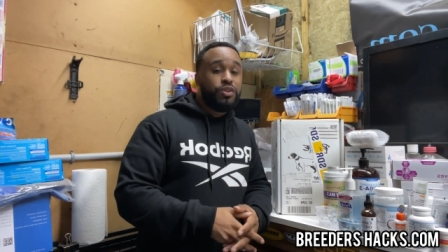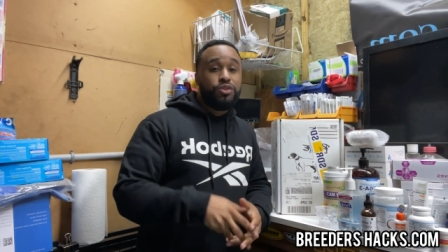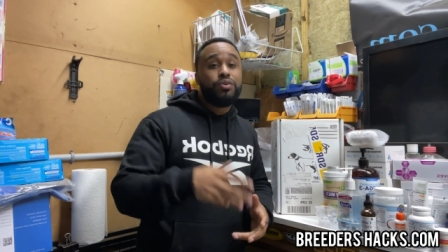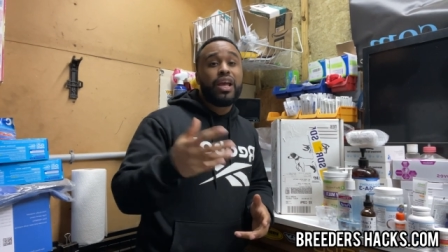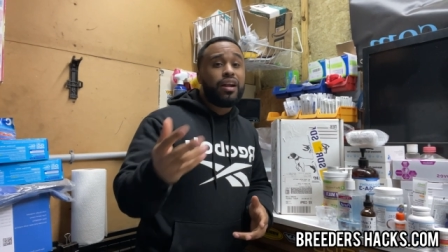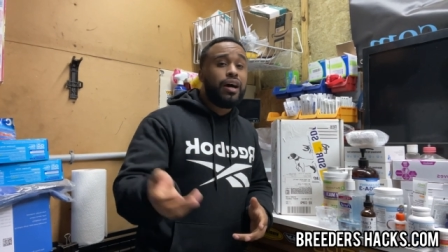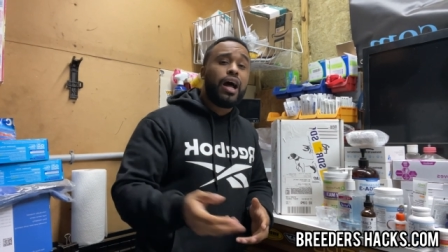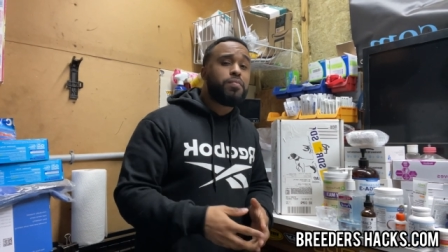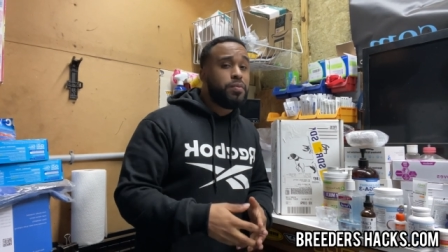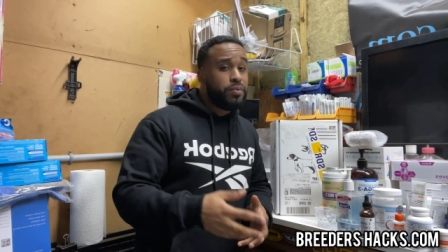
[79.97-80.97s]
do get a
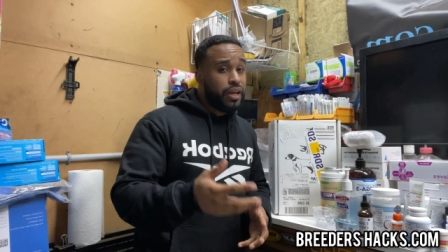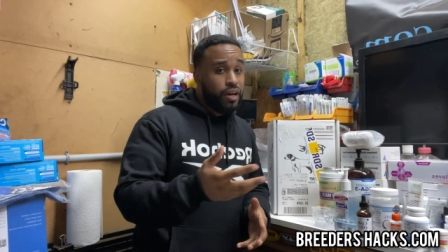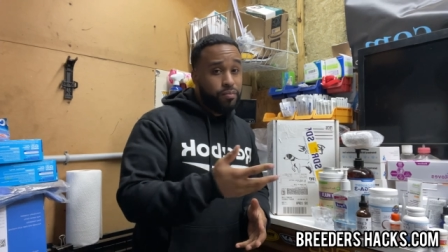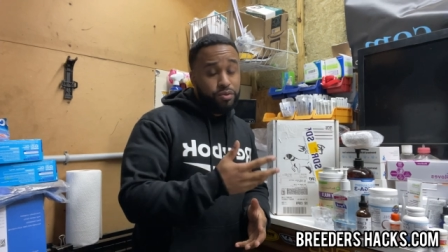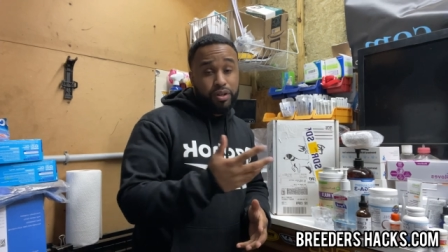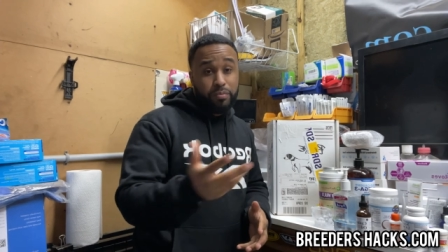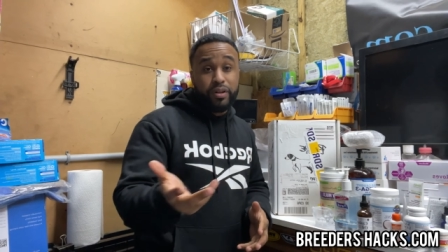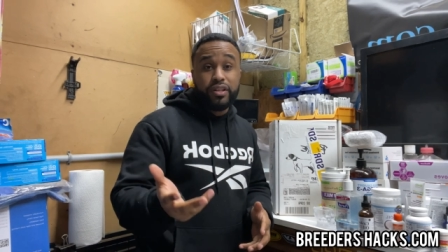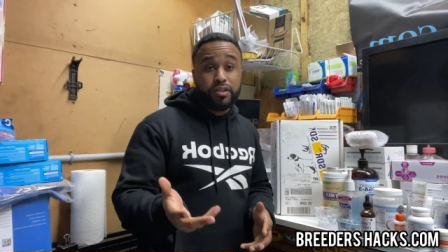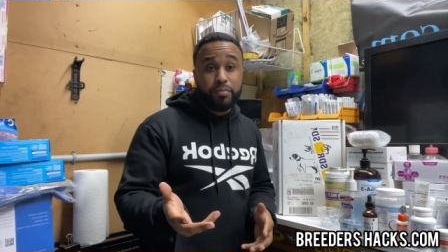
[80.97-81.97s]
lot of people that come do their
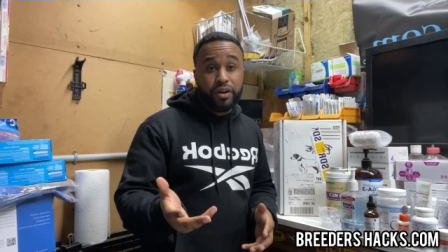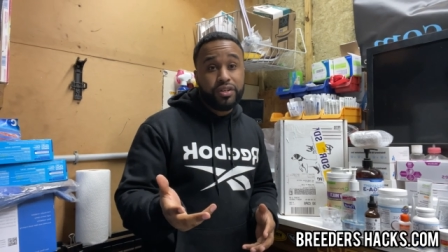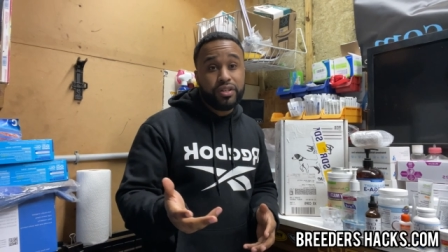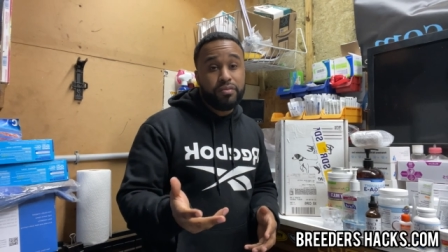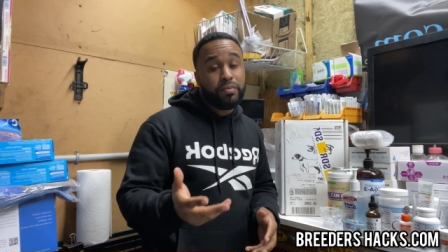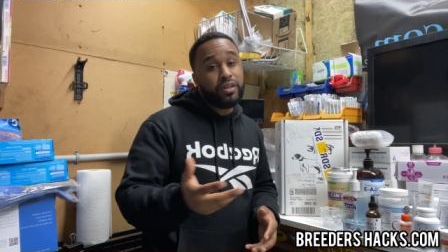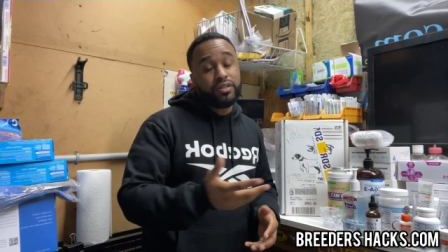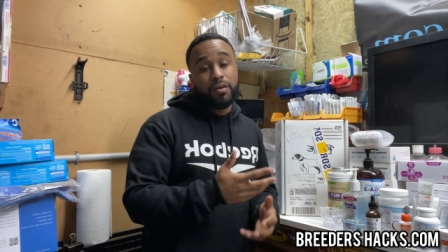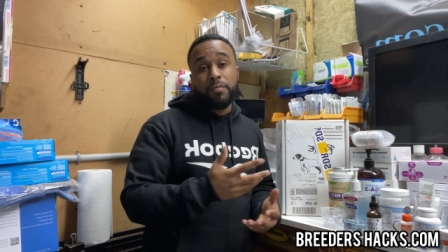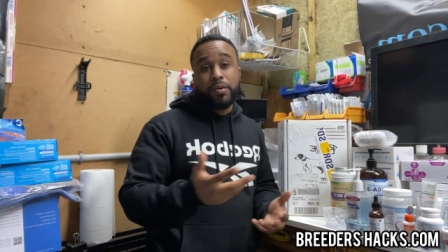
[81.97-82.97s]
breedings in person,
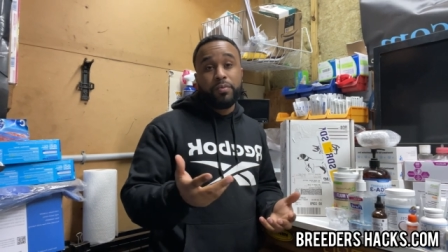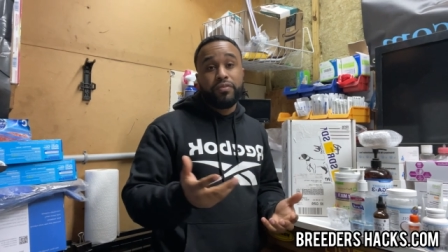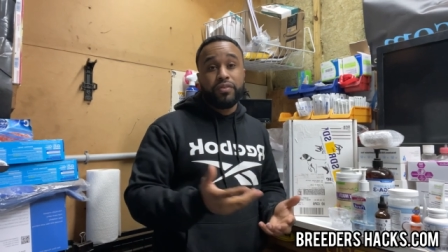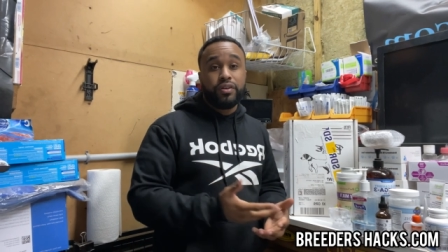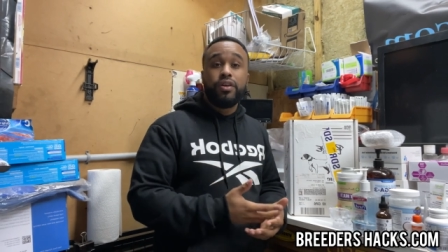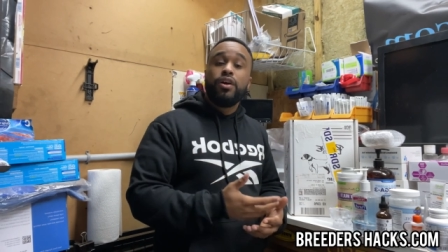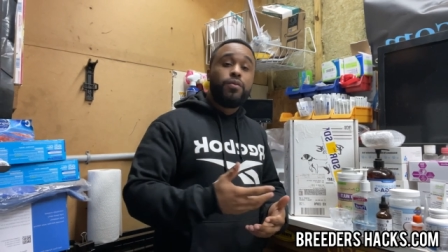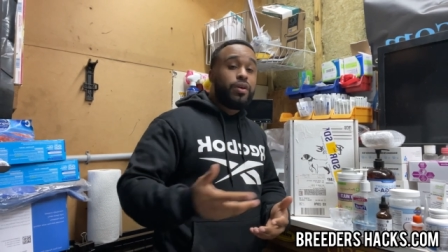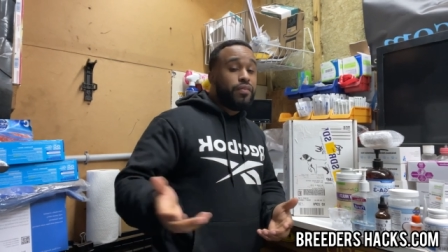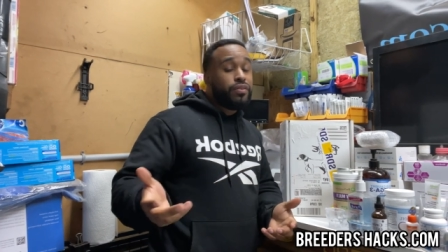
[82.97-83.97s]
but some people, for
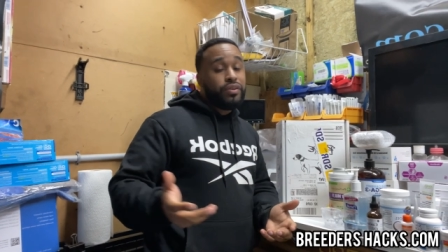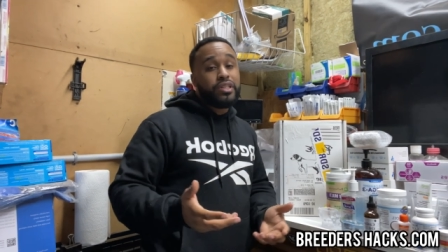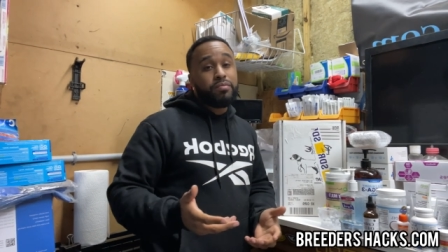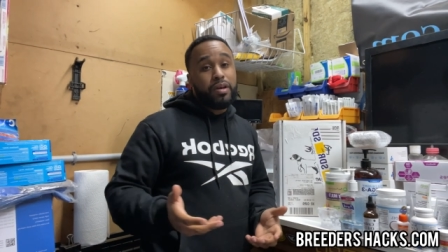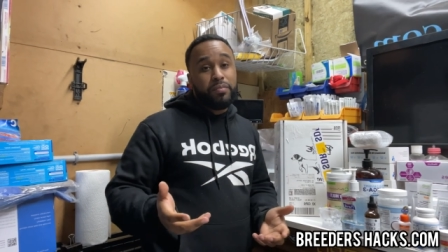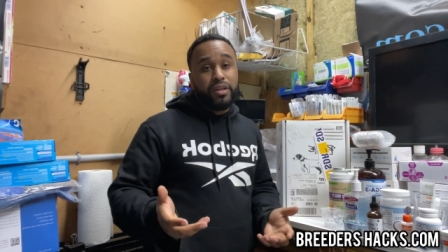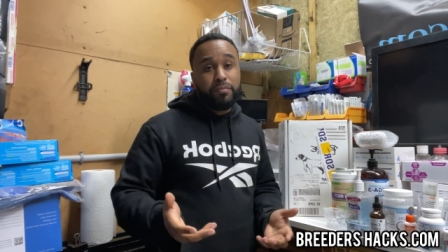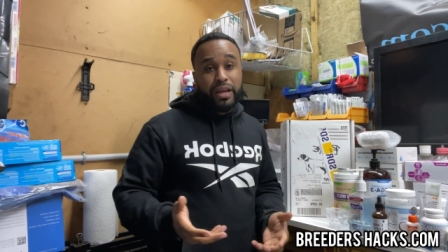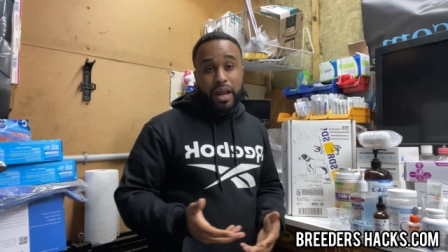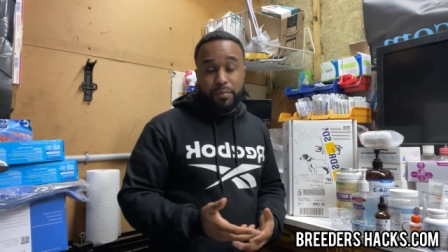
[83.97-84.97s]
whatever the reason may be,
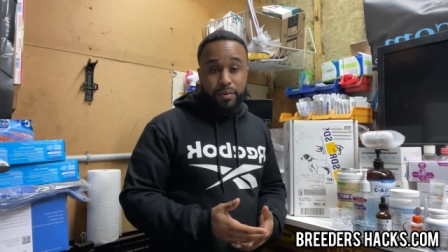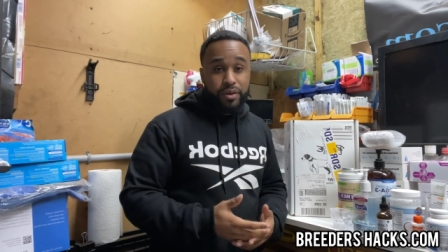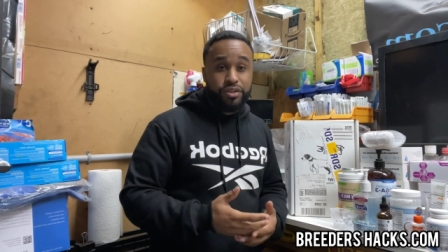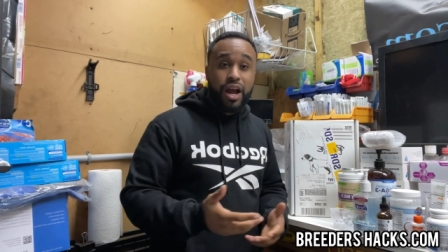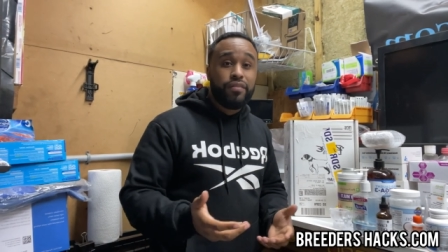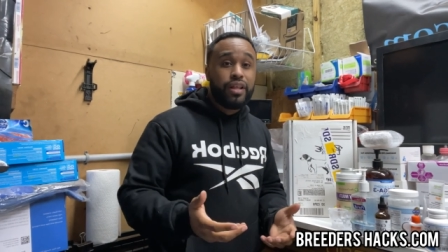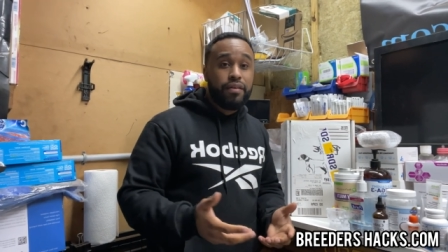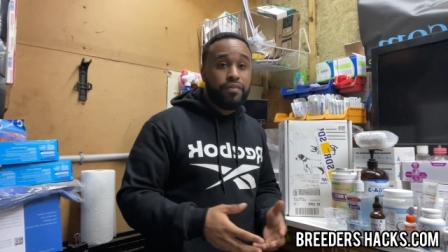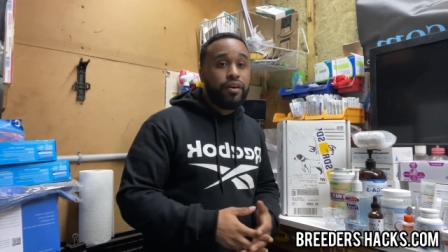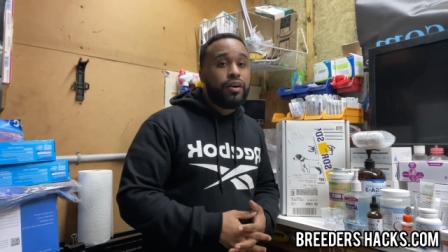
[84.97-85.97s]
may not be able to travel
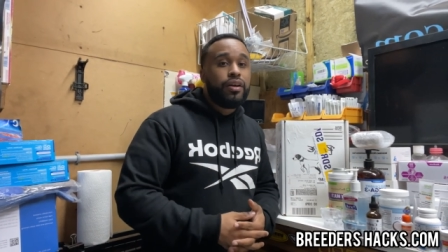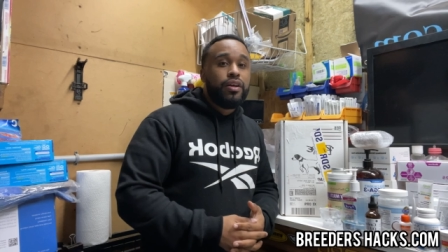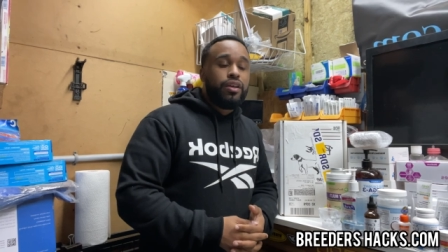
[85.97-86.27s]
that far,